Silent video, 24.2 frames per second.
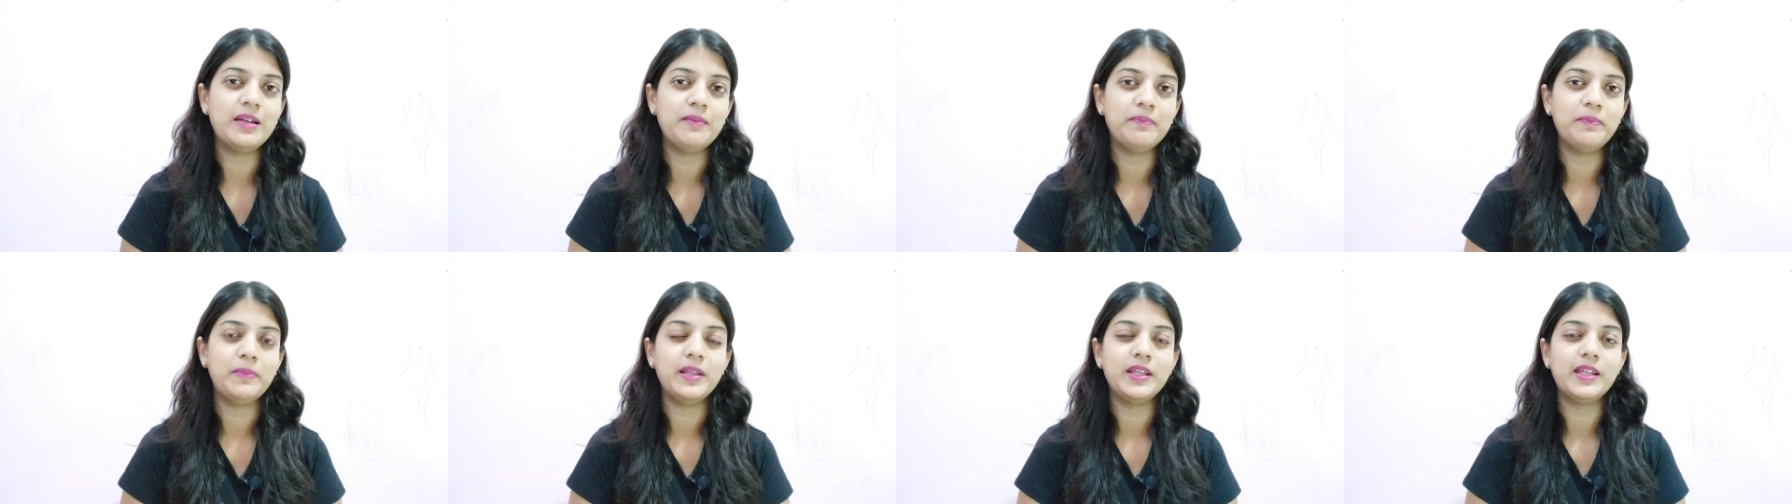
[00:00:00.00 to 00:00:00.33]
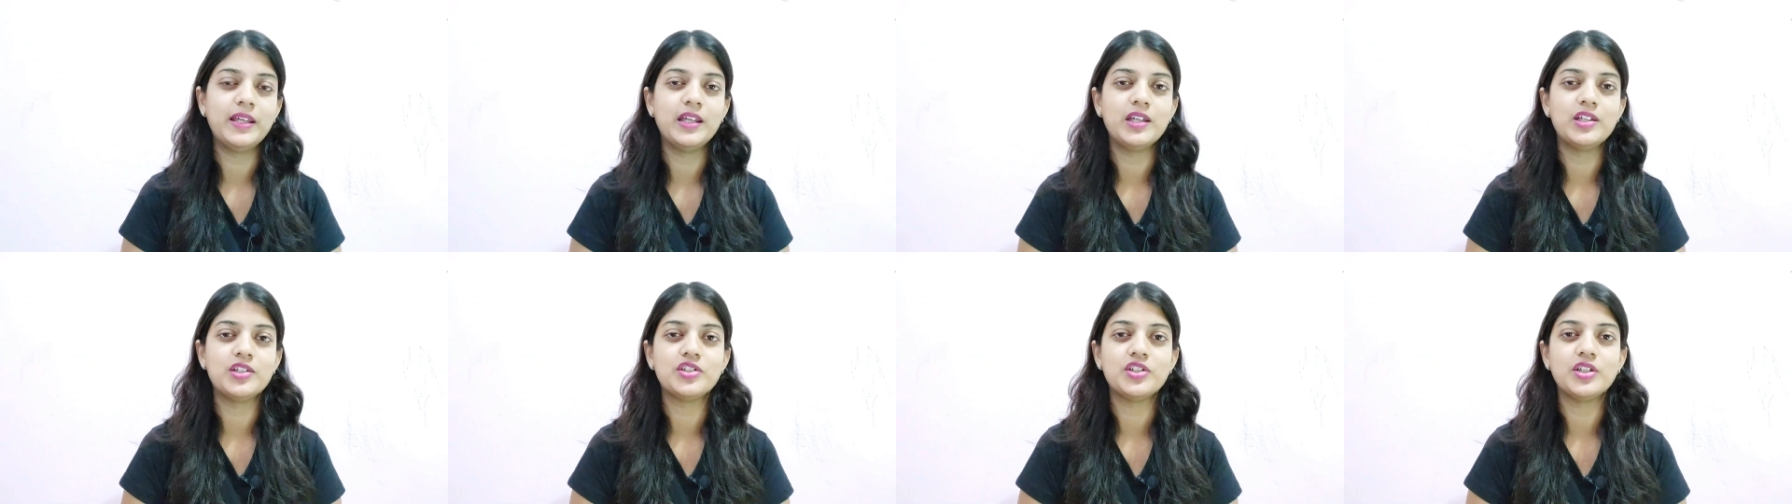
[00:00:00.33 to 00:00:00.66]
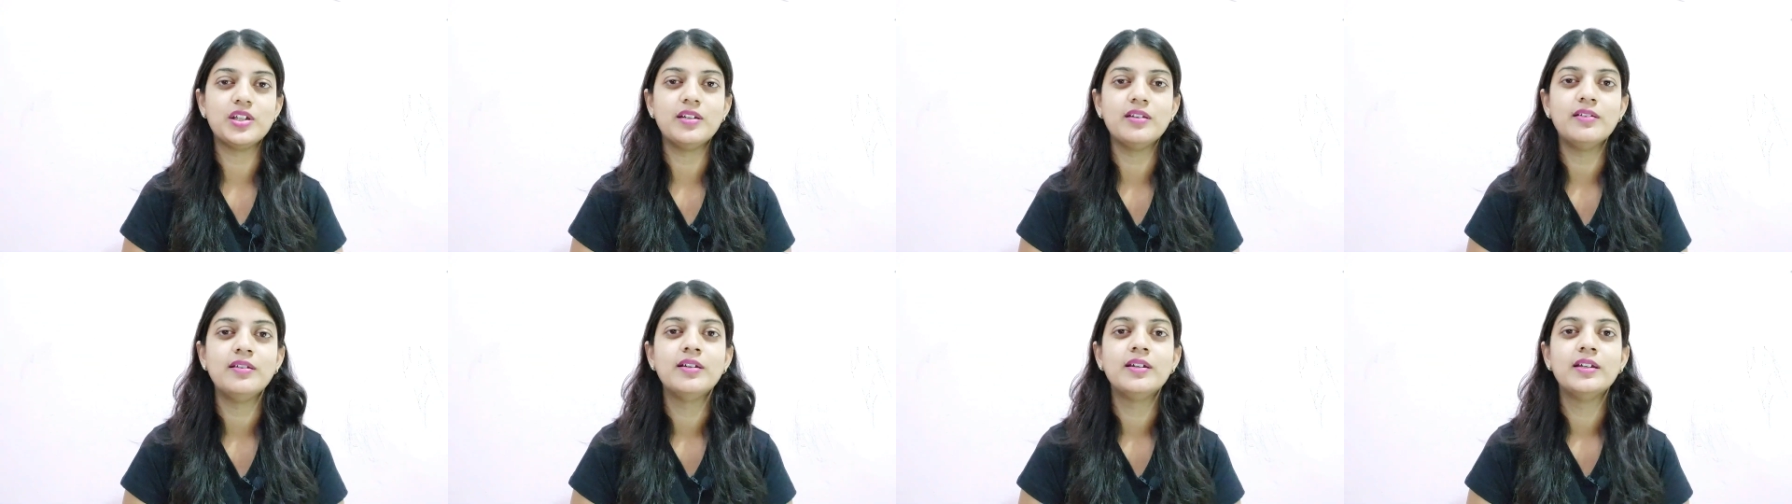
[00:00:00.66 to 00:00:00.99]

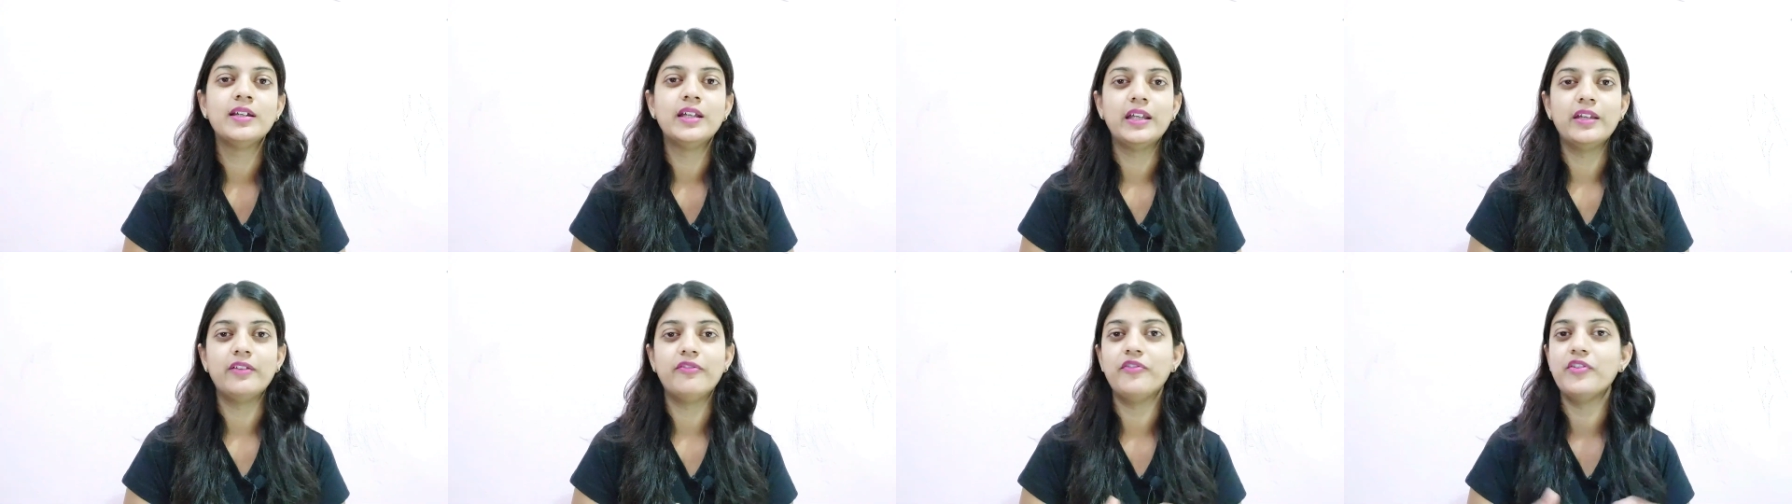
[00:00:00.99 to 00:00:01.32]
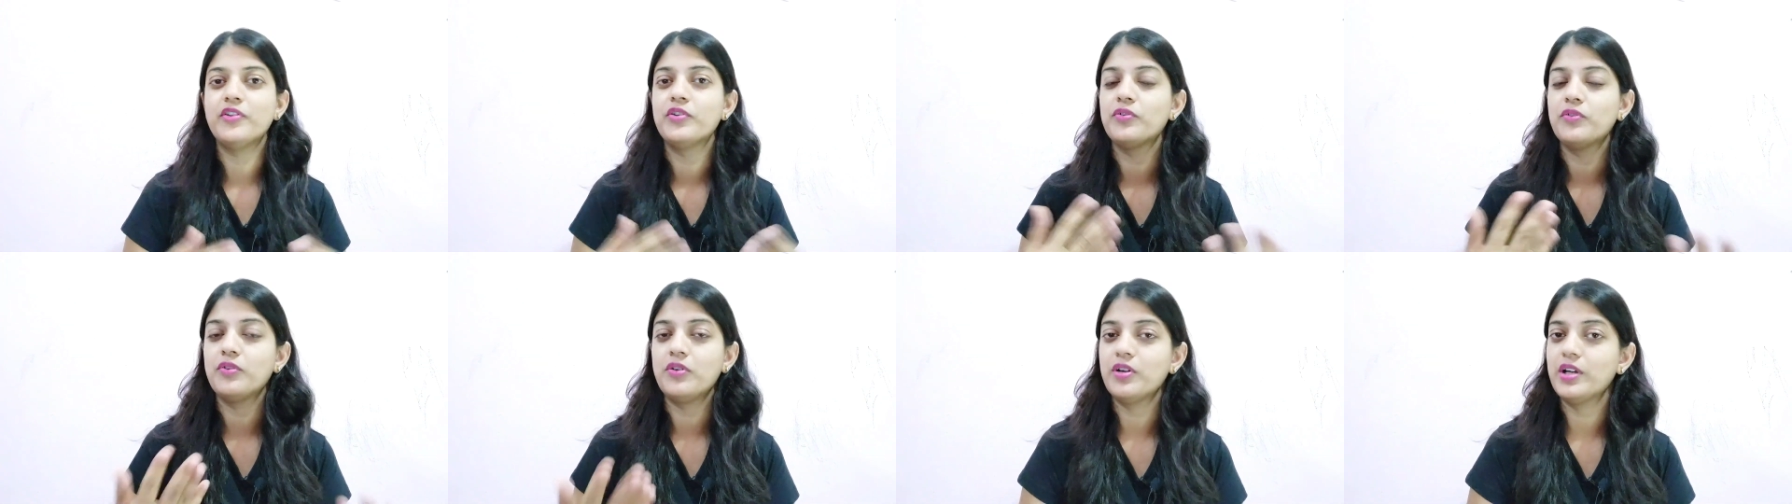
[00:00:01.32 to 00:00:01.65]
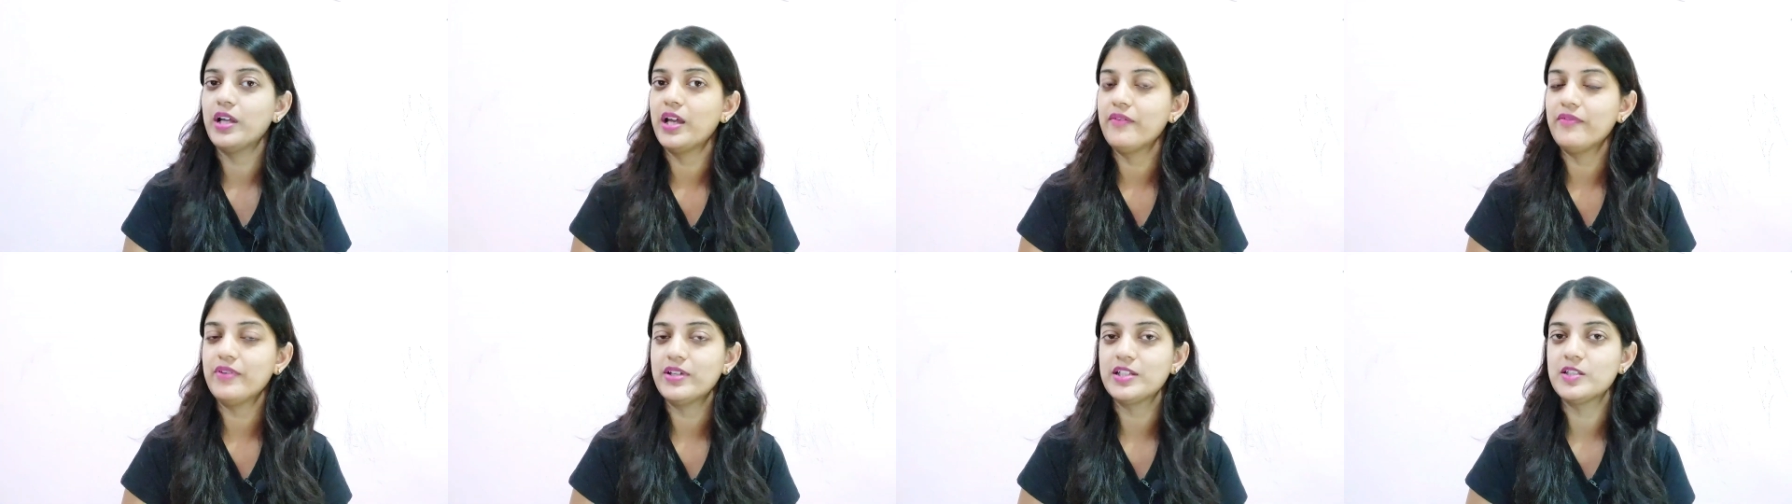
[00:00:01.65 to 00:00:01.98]
application if we do
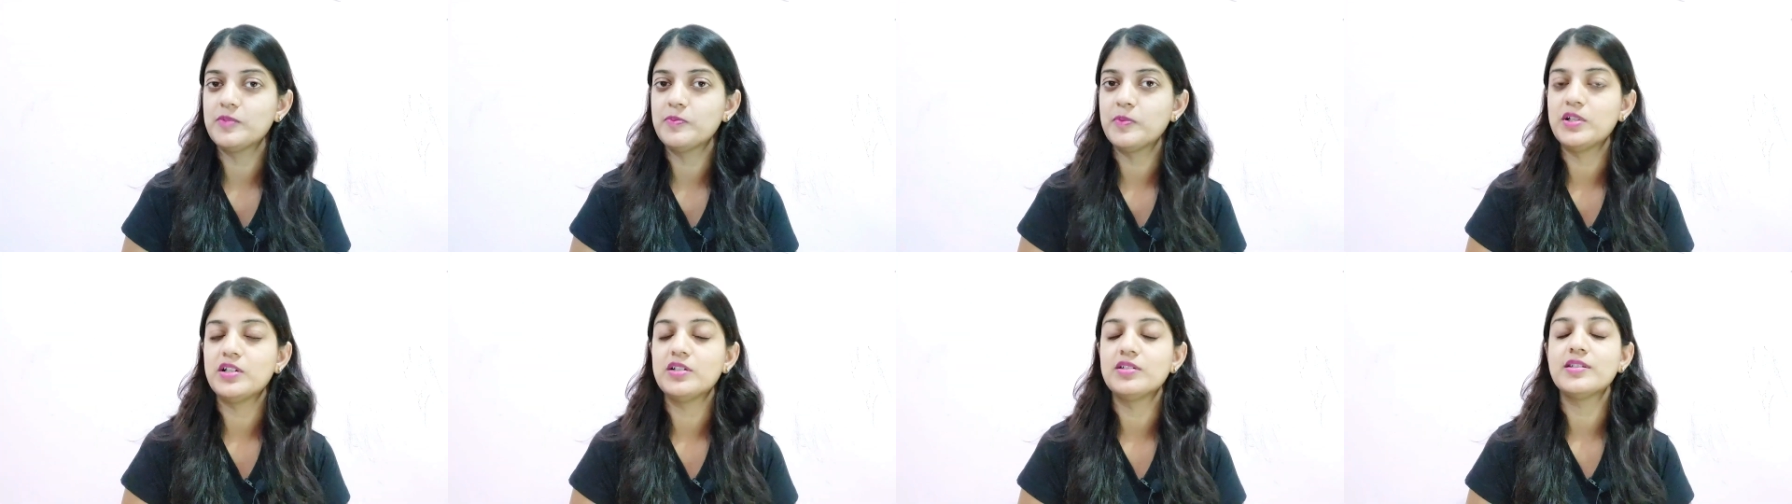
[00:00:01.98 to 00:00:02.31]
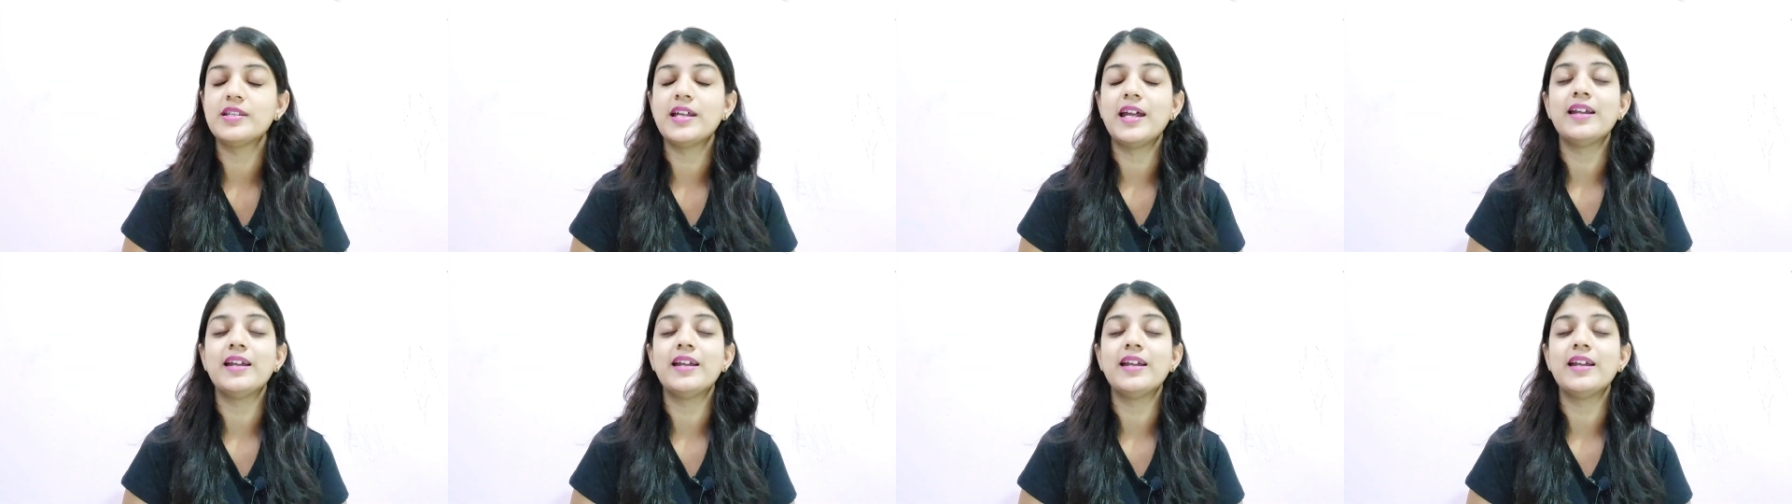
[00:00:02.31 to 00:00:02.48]
not have experts,